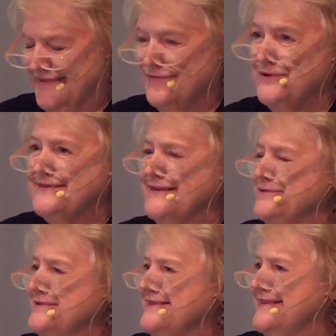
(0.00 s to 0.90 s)

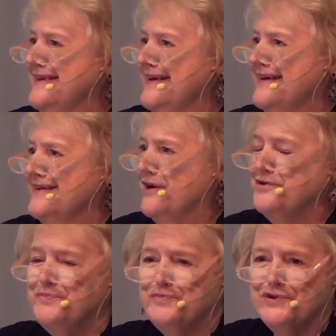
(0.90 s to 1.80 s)
Was it?
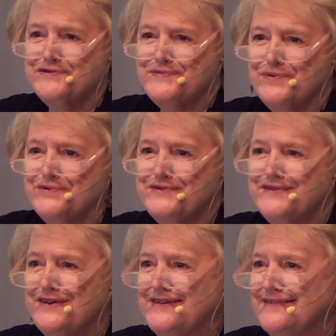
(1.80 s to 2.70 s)
Garth Brooks wrote a
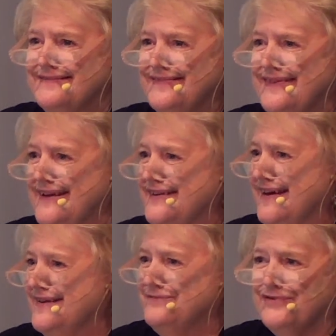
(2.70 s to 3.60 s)
song, Thank
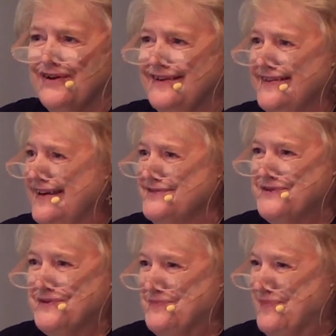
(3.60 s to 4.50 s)
God for
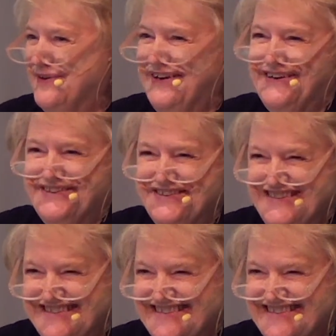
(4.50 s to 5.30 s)
Unanswered Prayers.